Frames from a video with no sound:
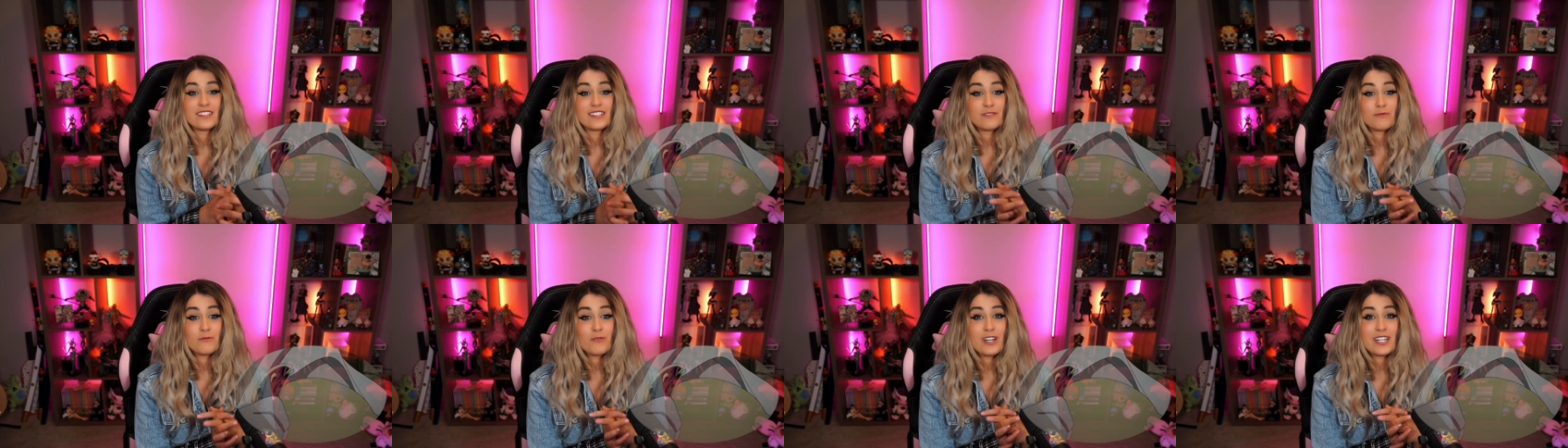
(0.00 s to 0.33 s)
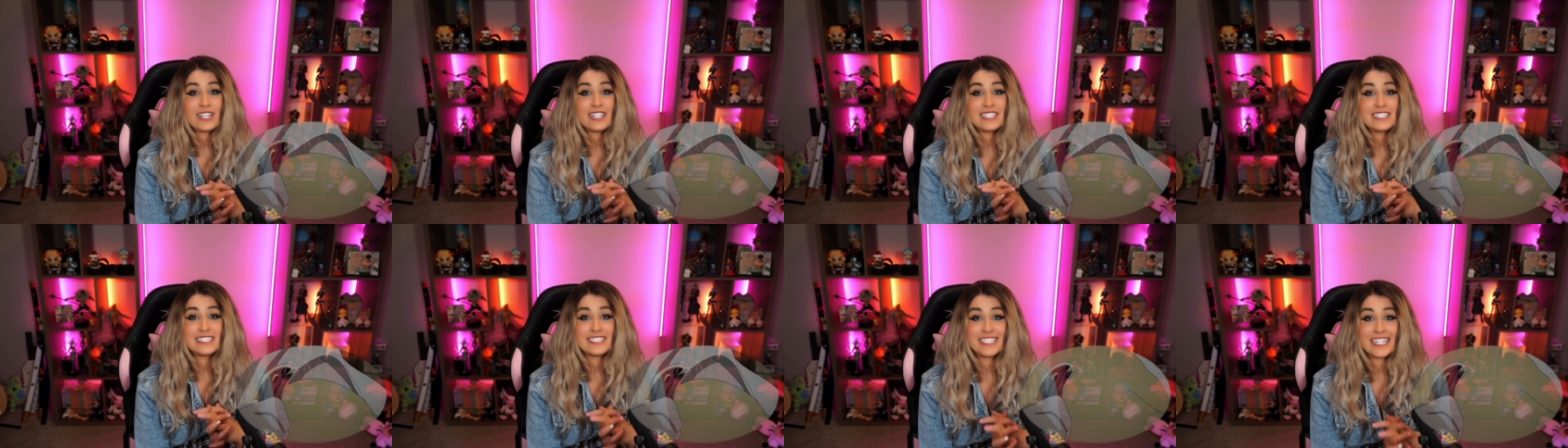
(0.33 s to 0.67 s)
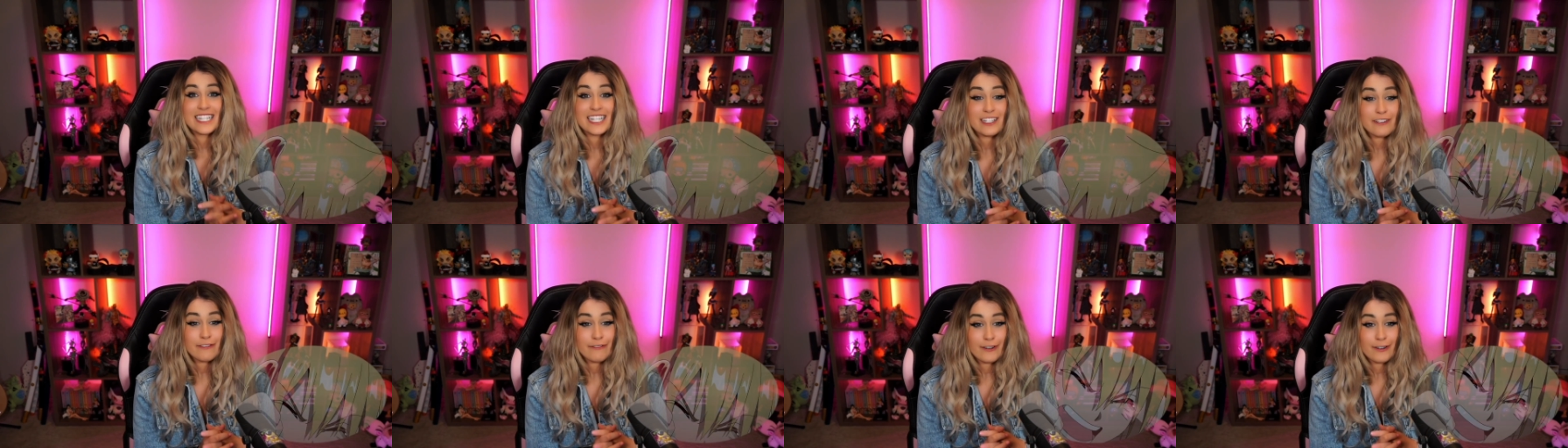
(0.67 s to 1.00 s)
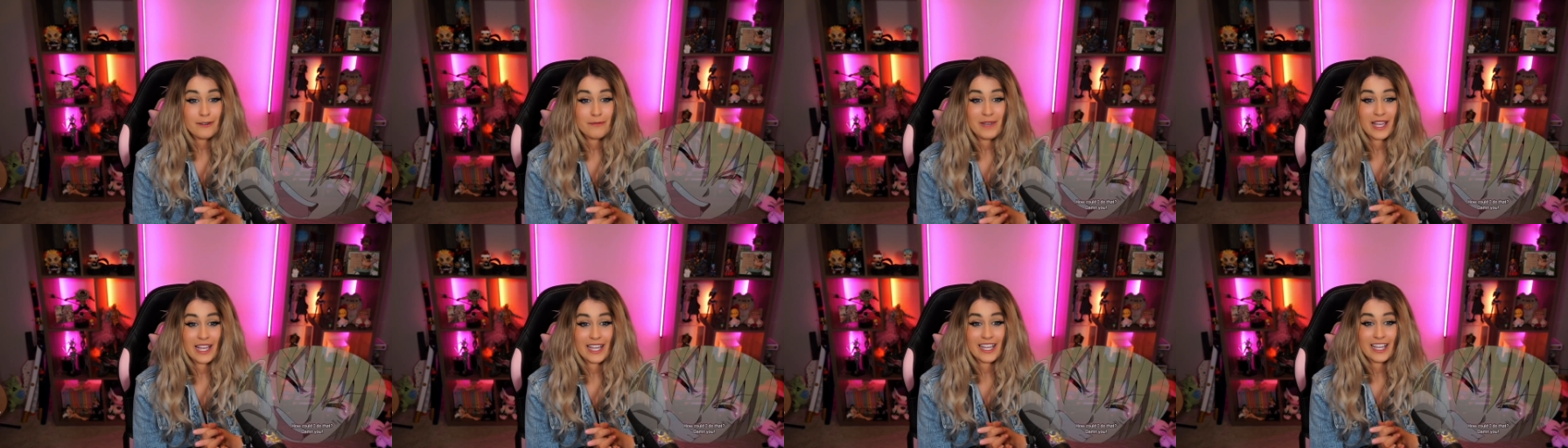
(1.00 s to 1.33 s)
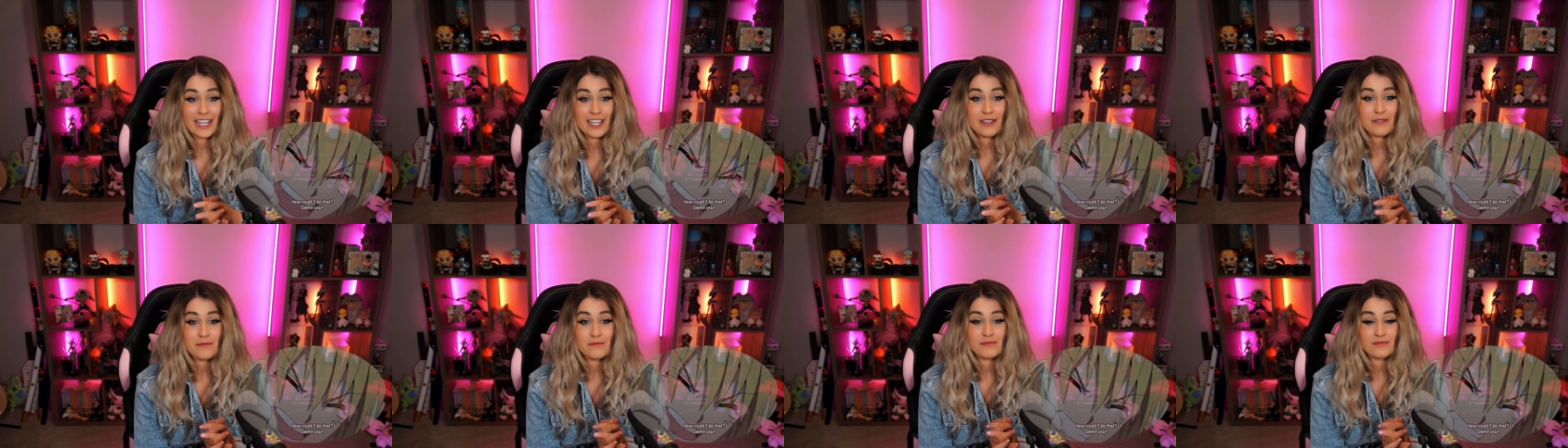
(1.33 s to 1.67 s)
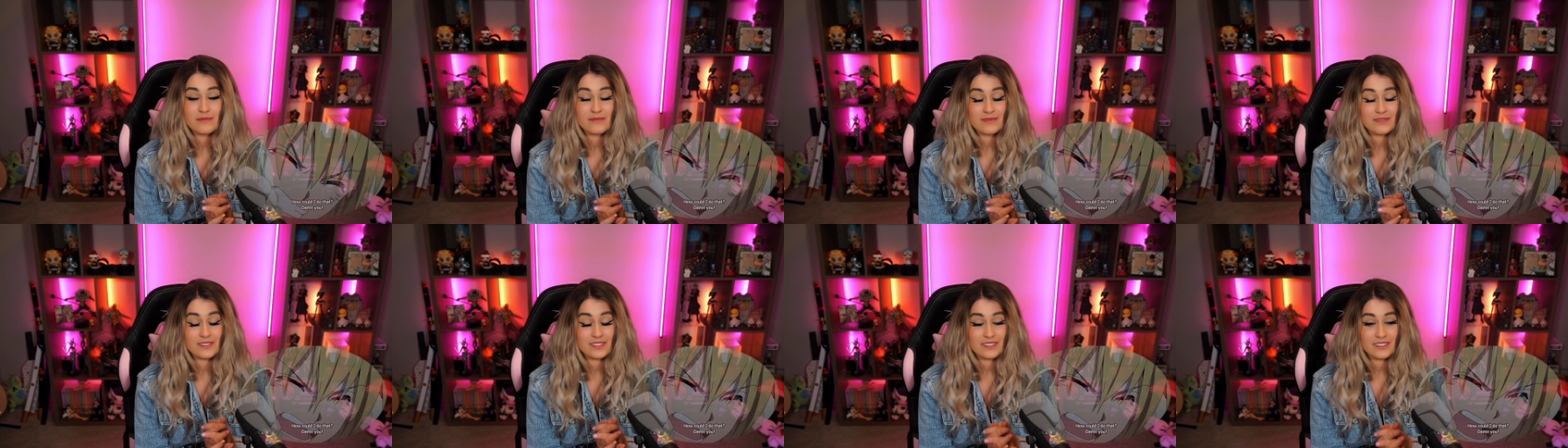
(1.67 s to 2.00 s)
What a dick for making
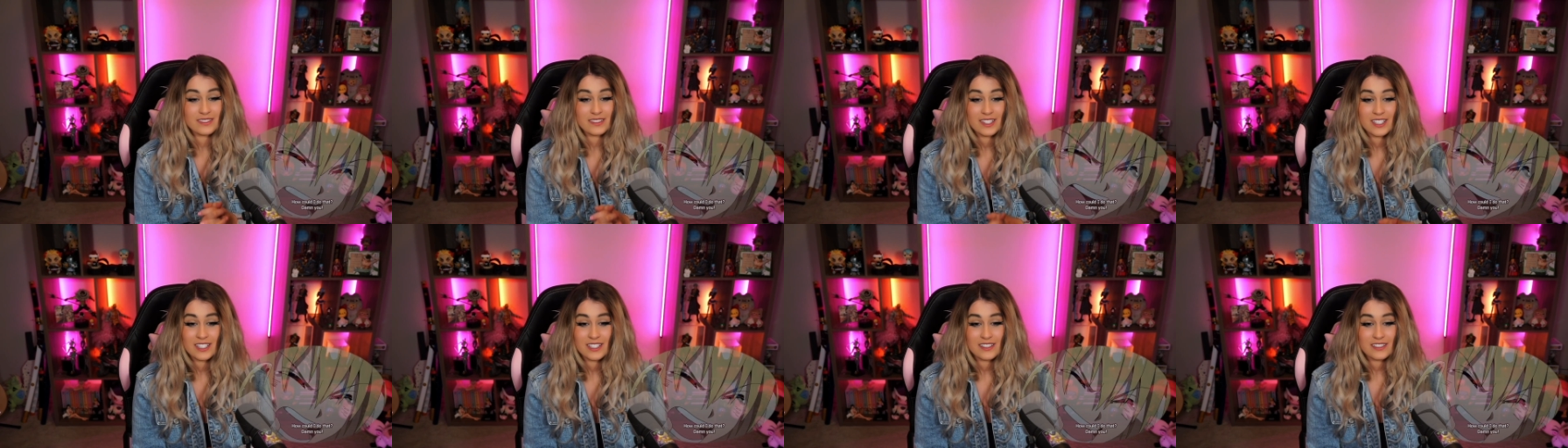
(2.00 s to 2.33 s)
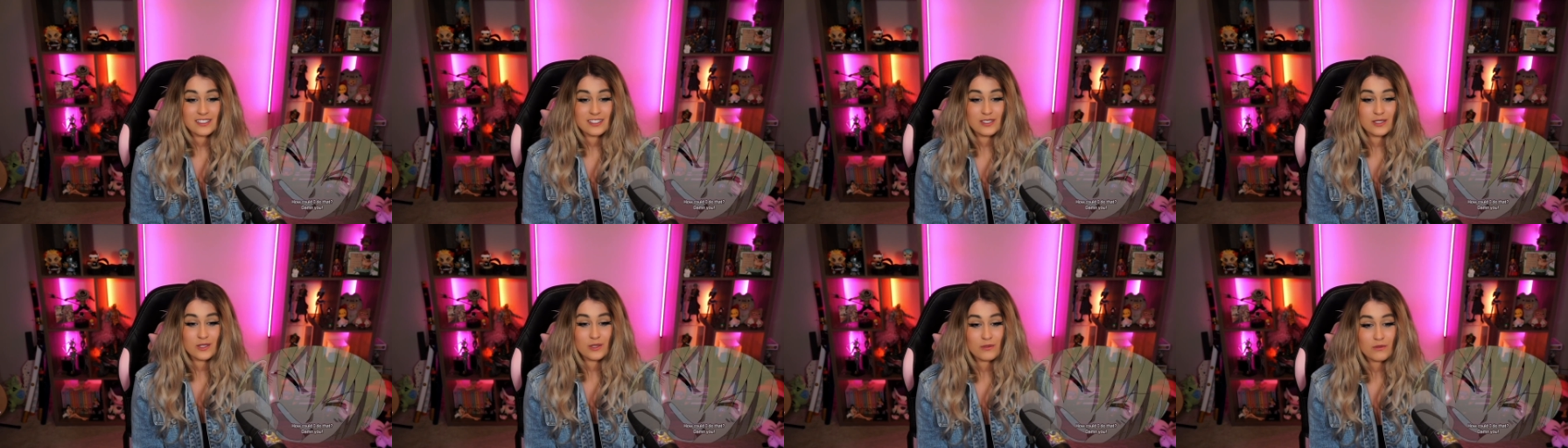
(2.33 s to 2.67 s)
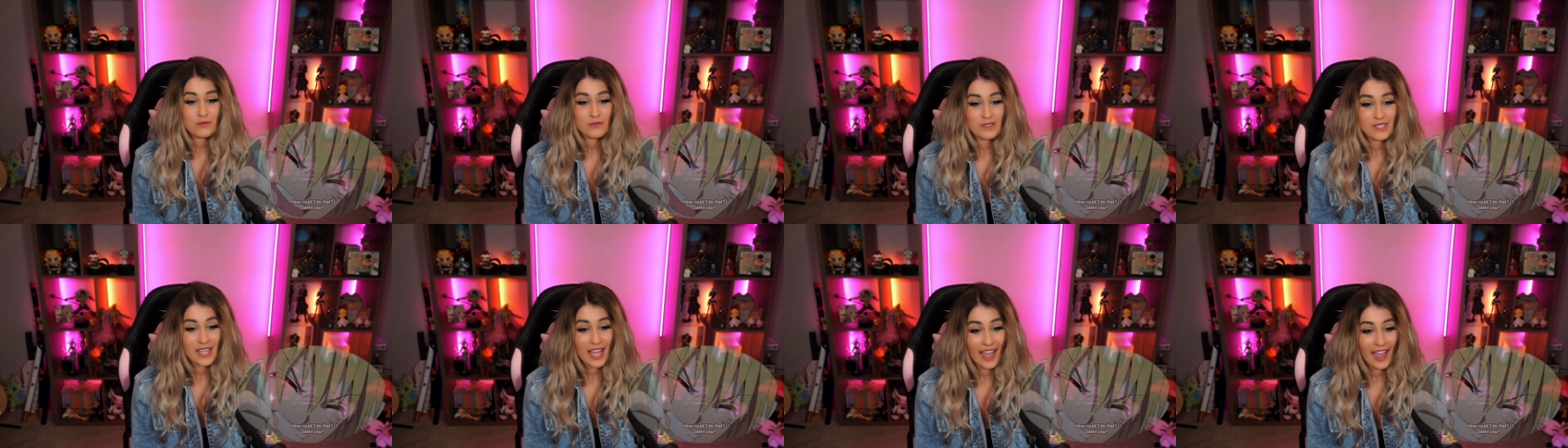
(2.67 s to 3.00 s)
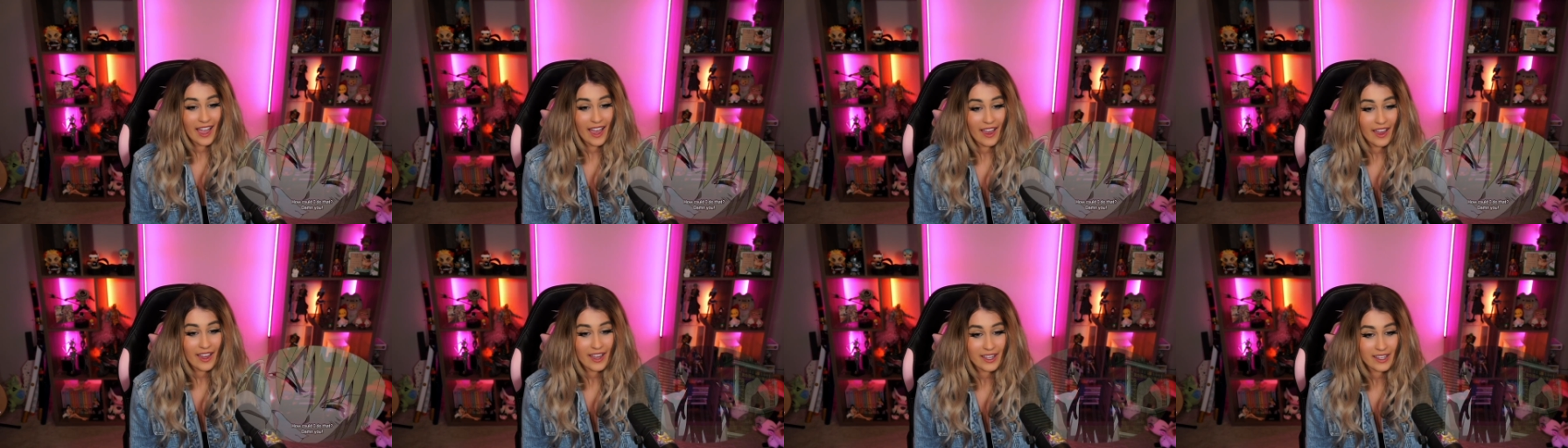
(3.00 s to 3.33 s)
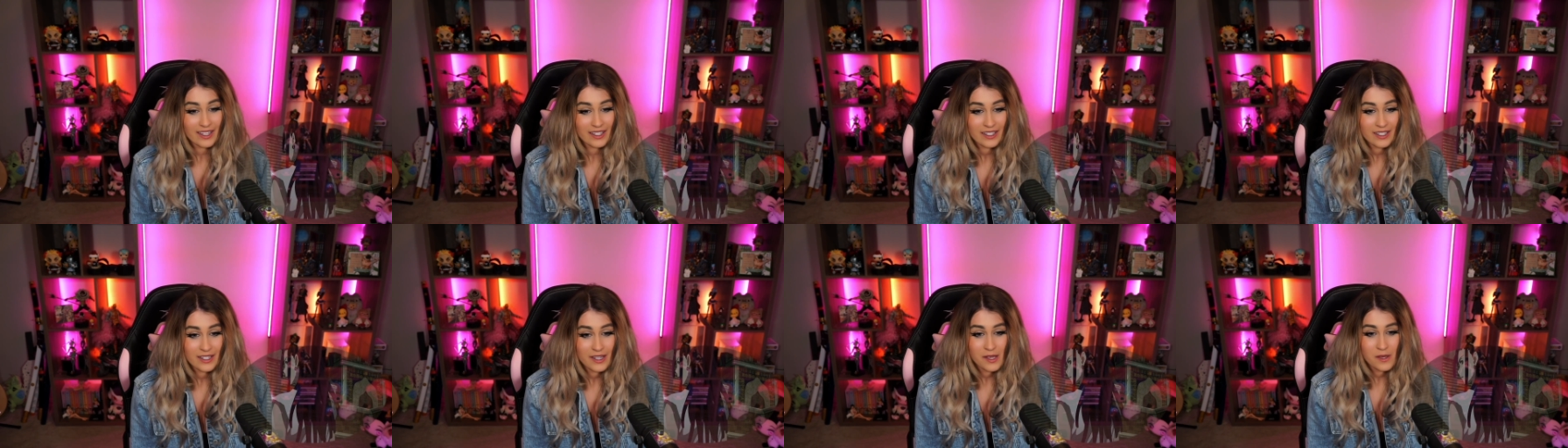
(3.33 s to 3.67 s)
him do that.